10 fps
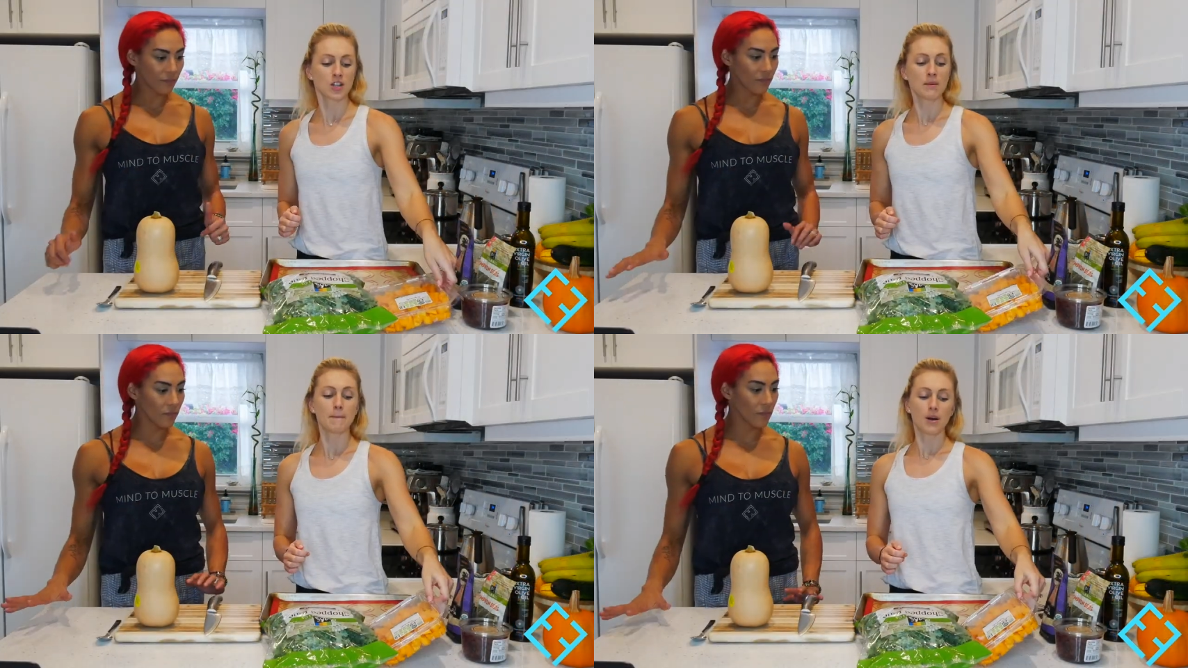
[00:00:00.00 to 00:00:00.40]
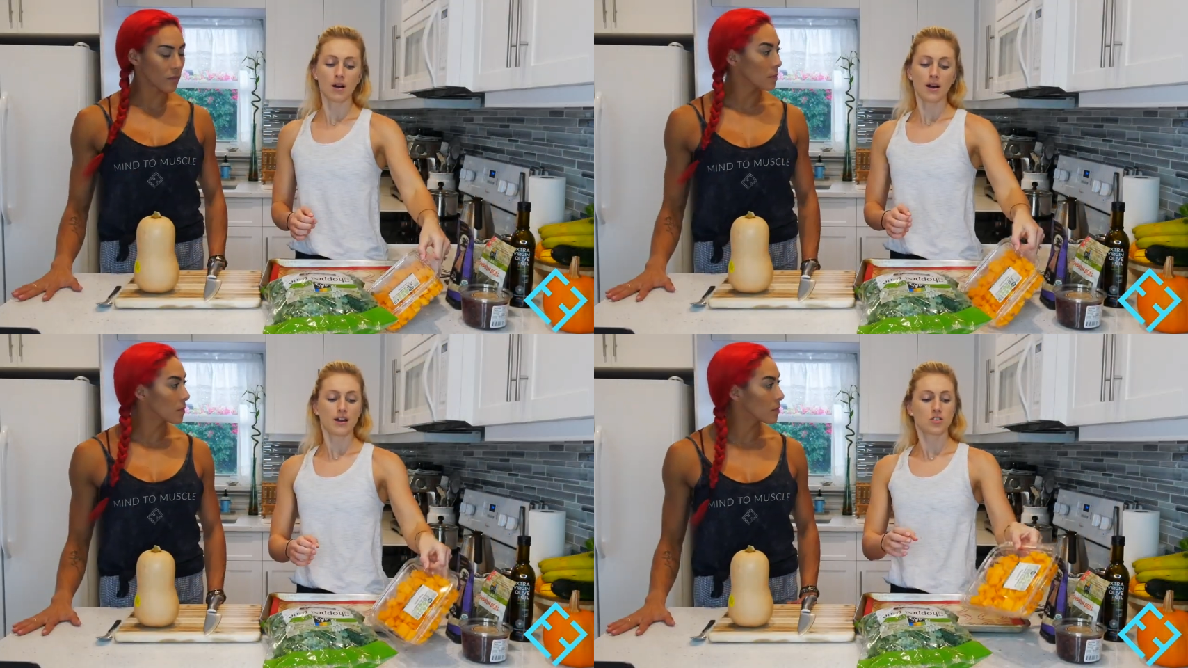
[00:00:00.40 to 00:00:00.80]
Speaker 1: I
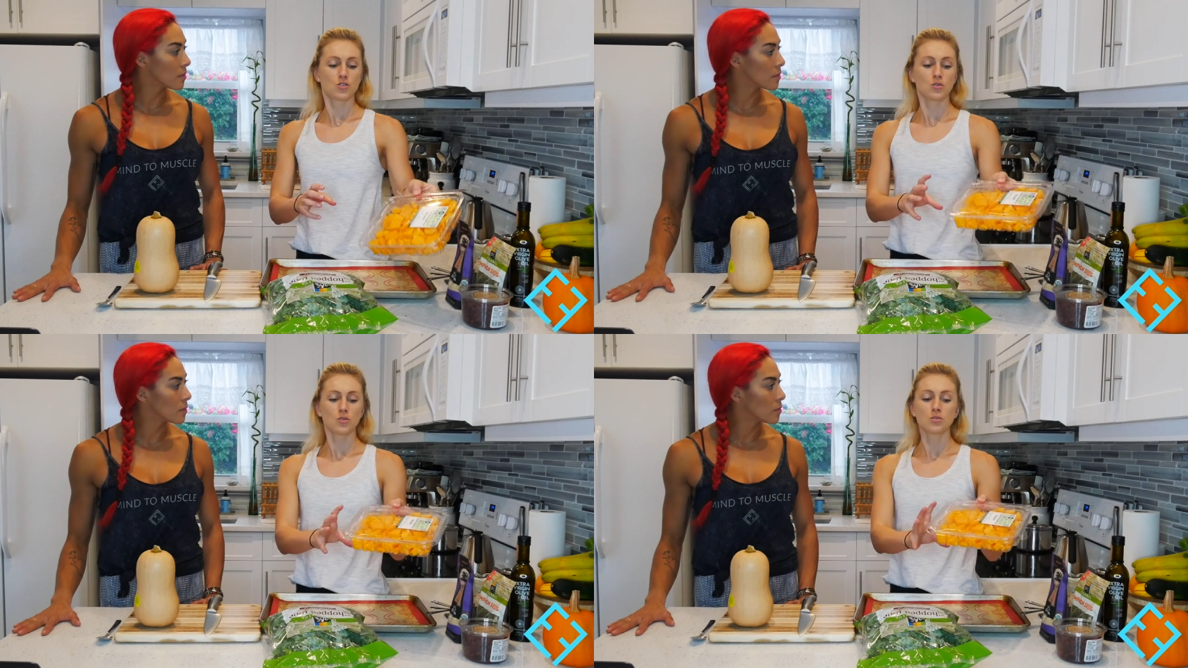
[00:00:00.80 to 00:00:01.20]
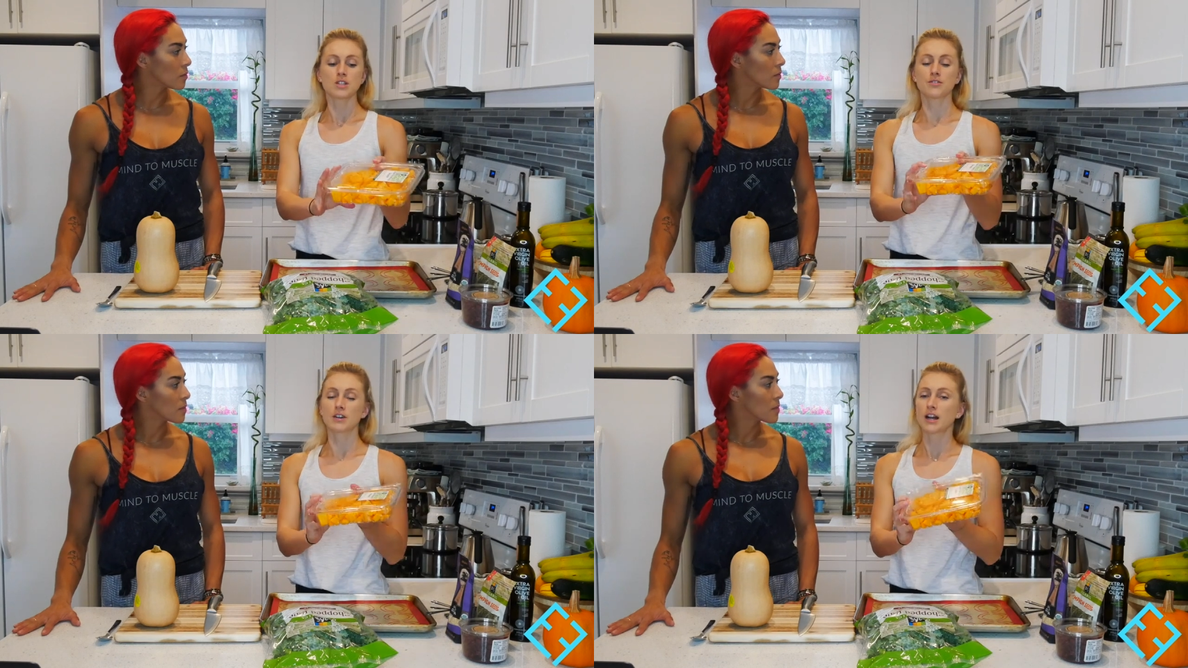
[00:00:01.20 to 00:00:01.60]
bought two
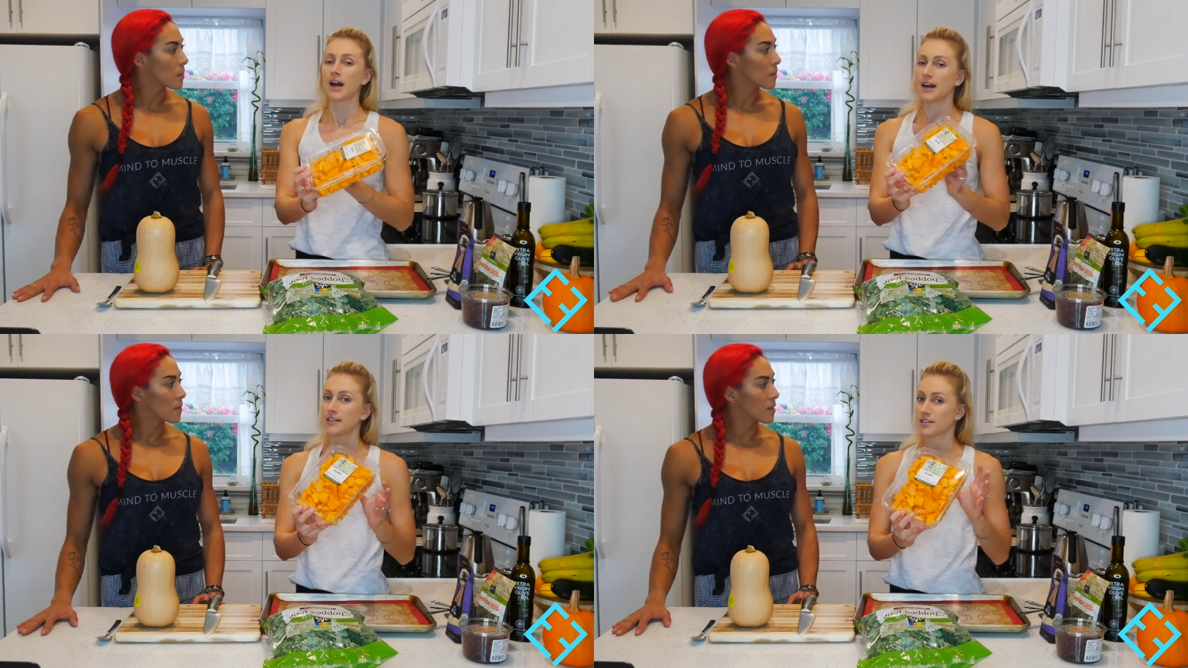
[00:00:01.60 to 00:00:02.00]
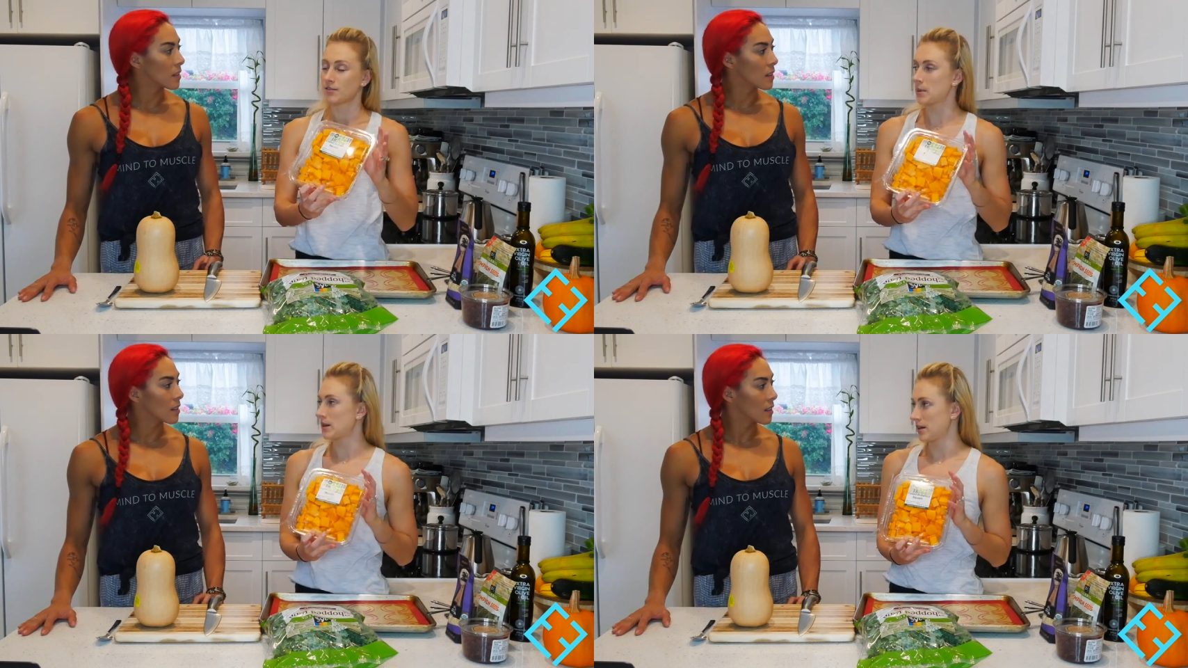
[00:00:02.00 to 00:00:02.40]
different kinds of
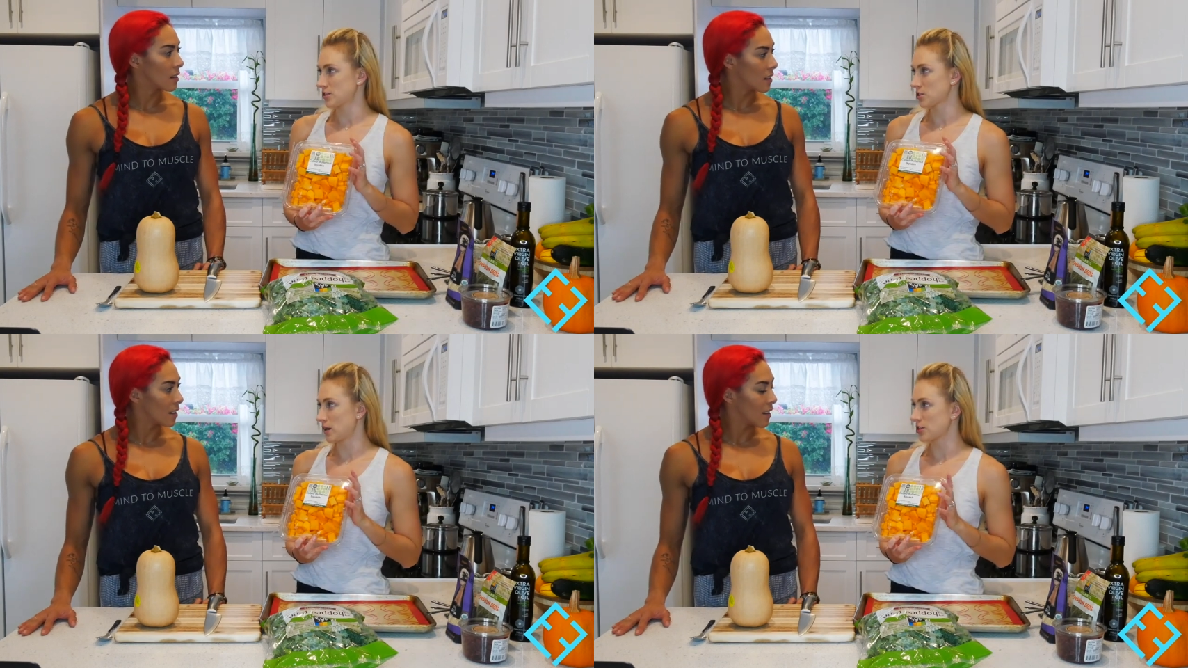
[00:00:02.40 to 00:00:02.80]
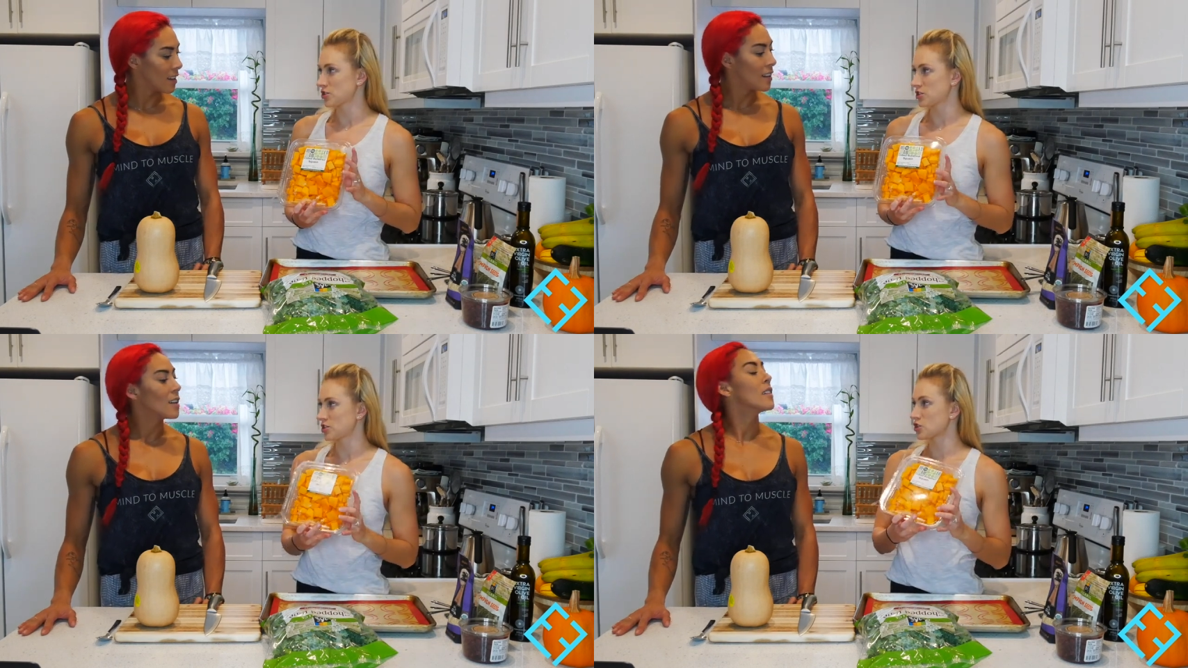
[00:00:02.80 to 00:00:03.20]
butternut squash
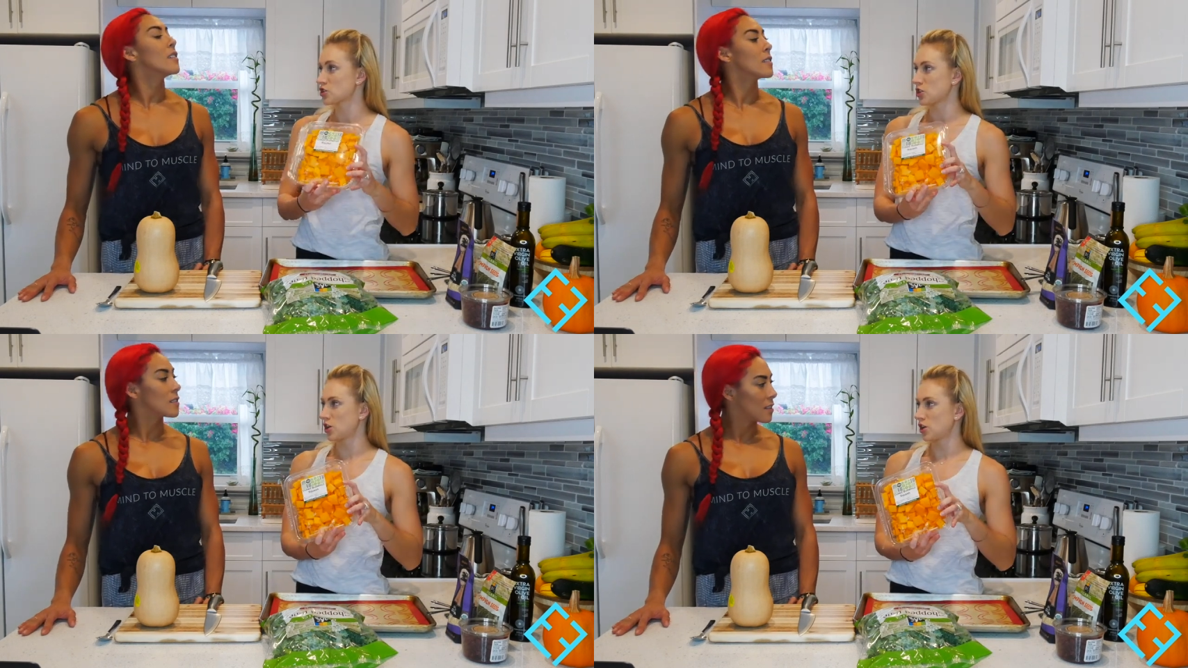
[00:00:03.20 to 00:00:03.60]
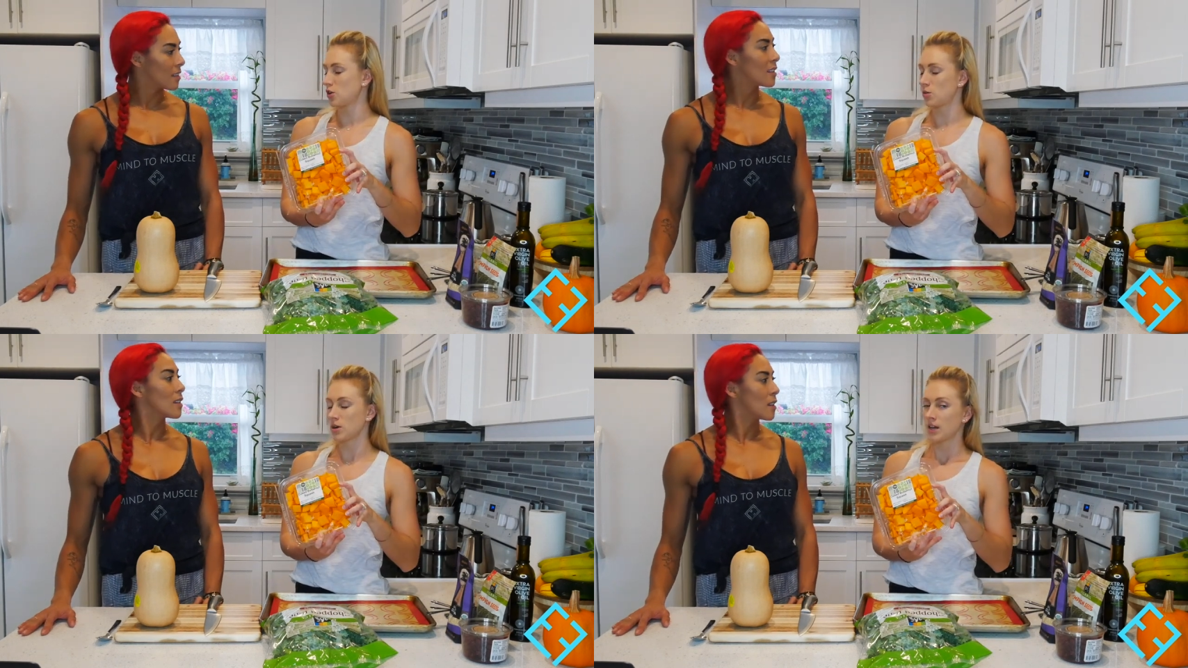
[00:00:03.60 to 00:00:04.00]
just to show